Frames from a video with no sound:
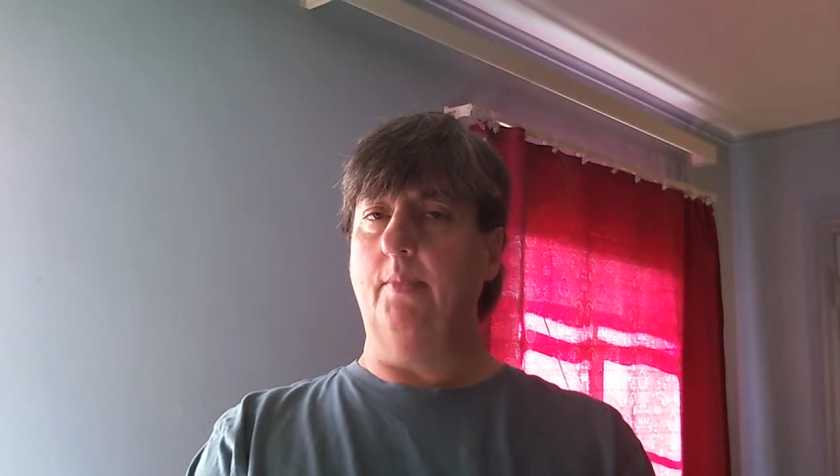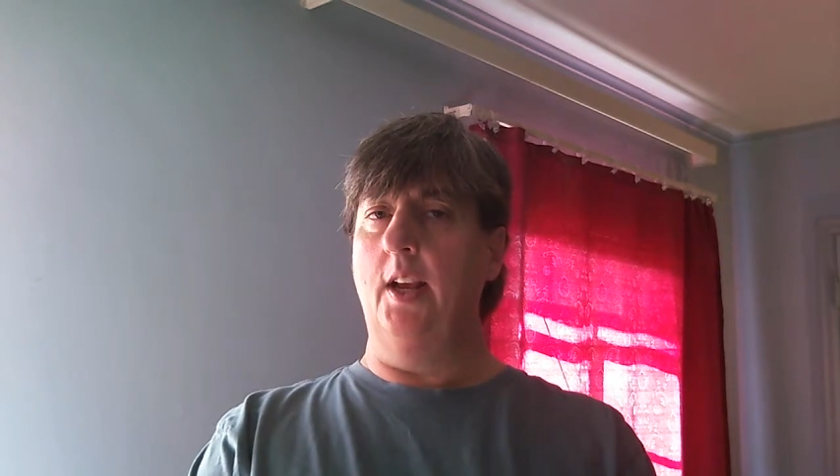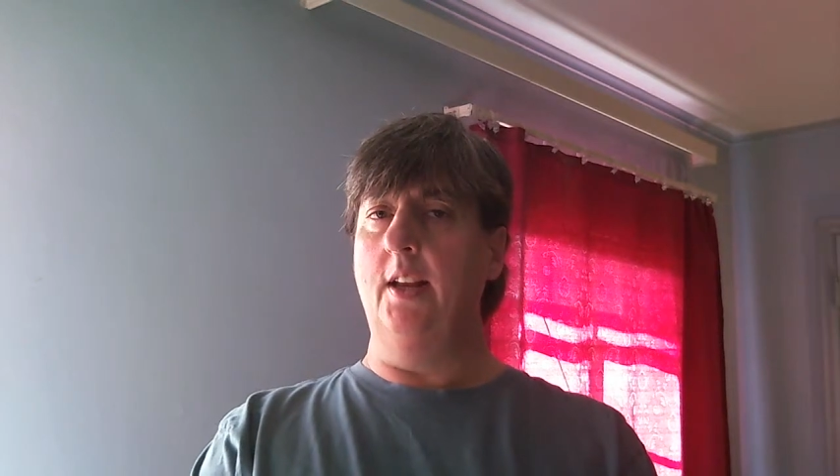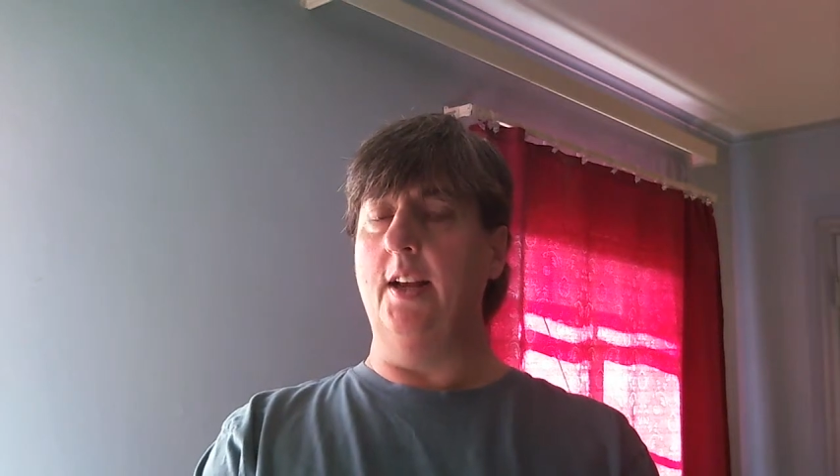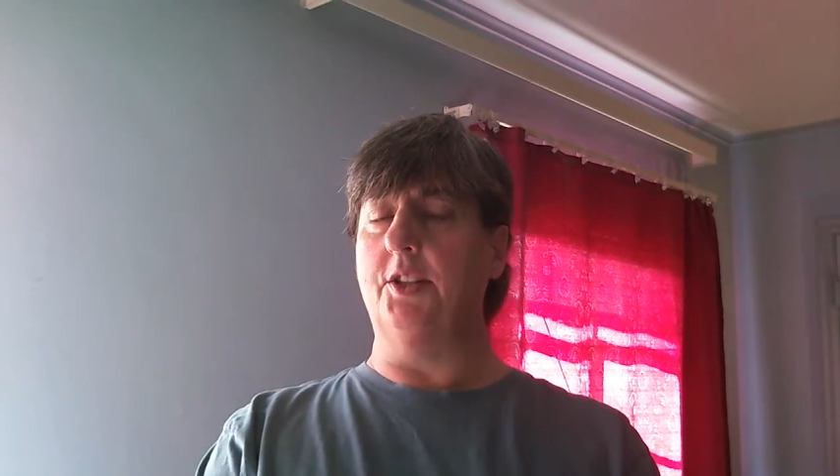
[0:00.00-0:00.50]

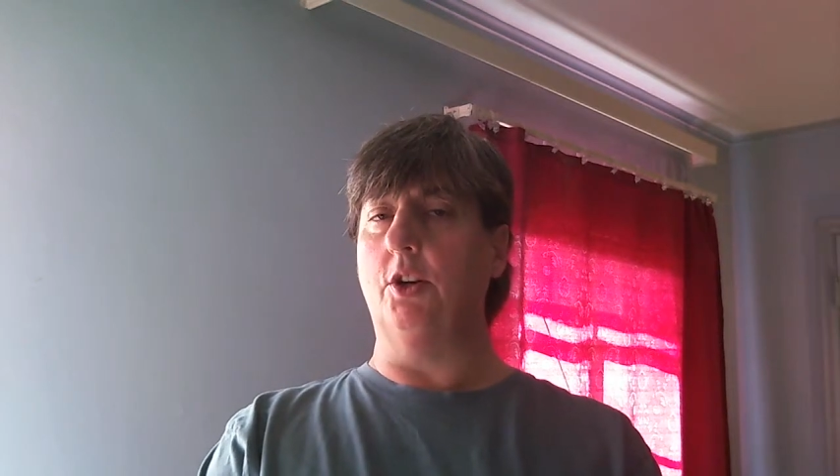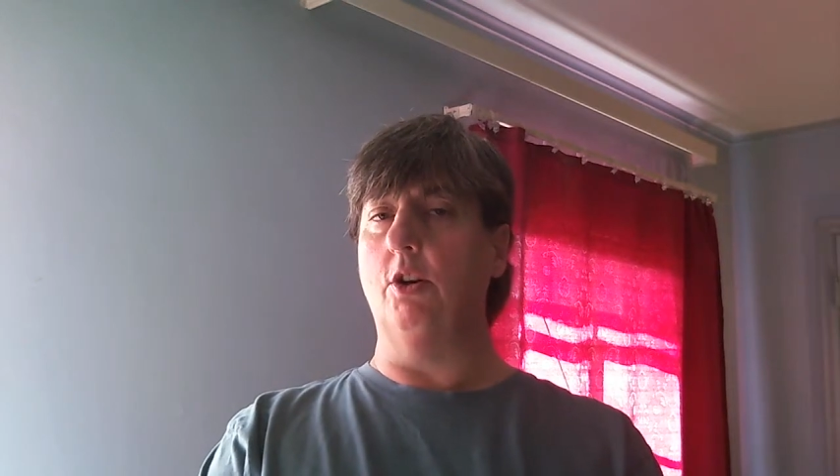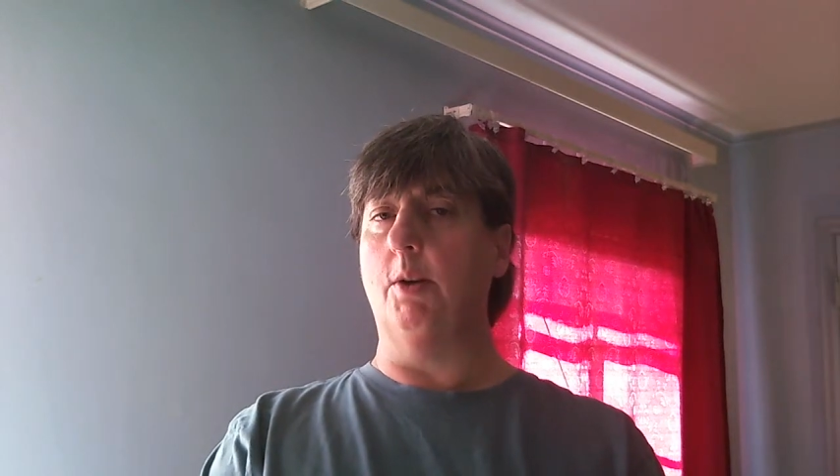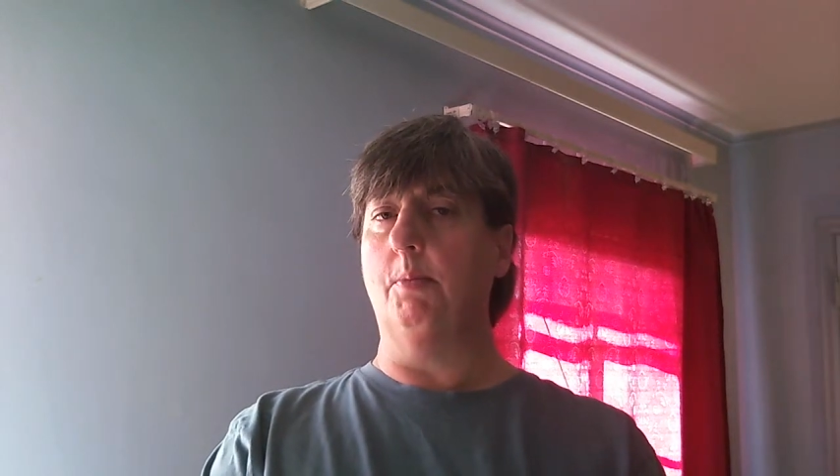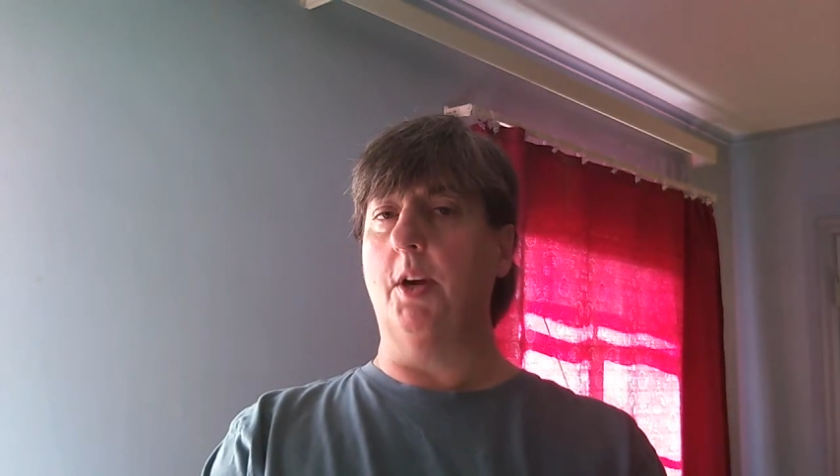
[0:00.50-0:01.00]
that's
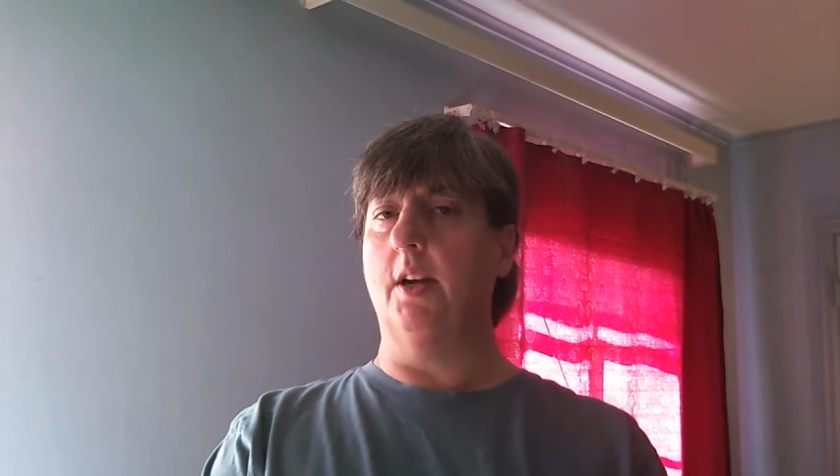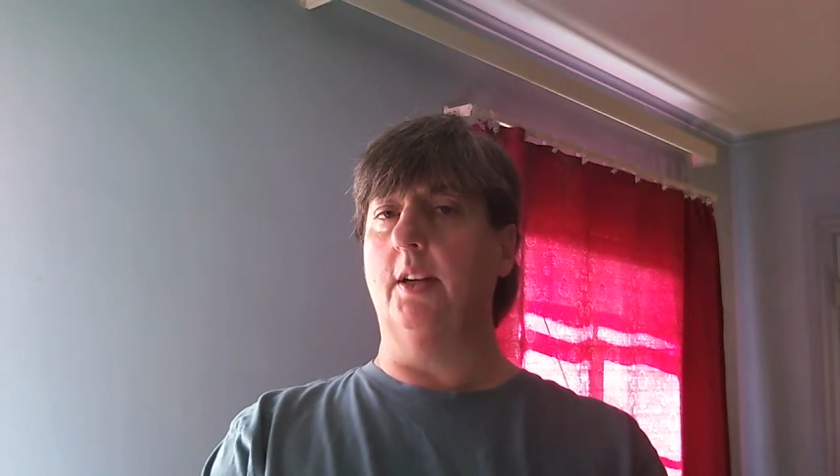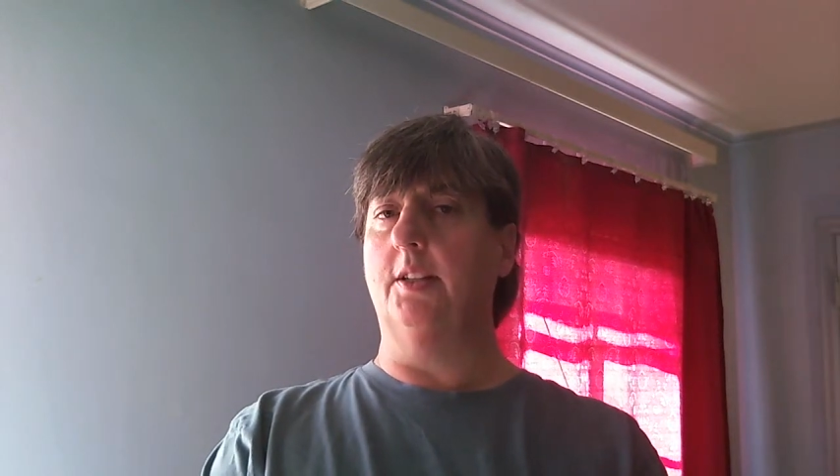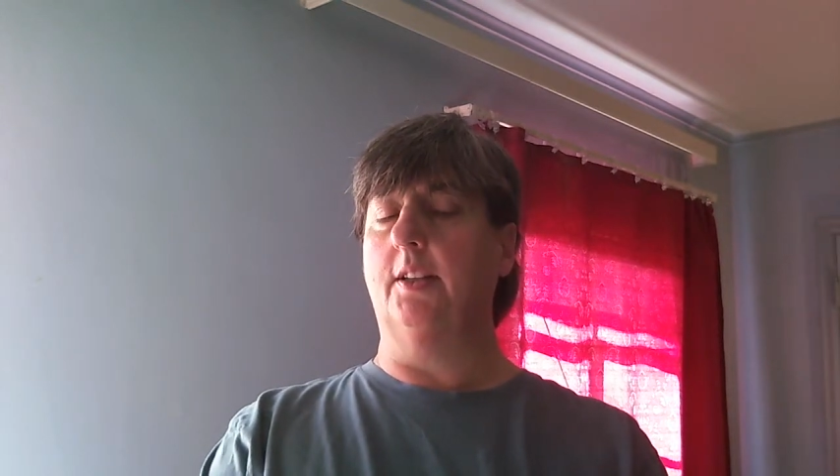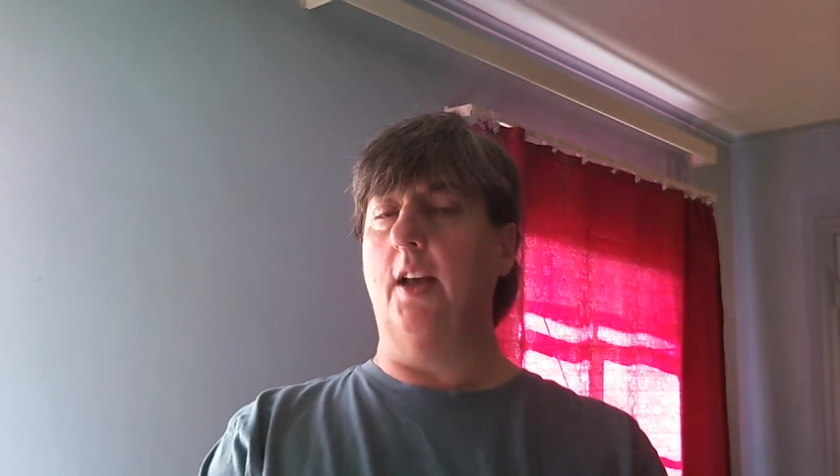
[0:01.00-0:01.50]
good because